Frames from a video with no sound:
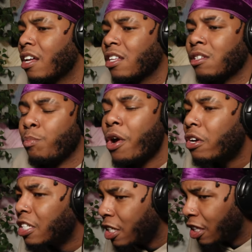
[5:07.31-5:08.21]

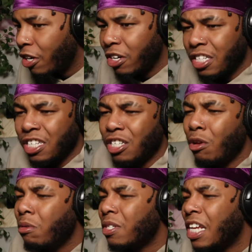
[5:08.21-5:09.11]
conspiracy theories, and
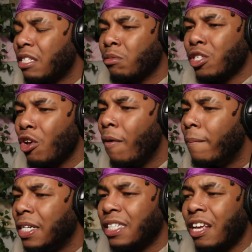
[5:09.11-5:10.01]
so obsessed with so much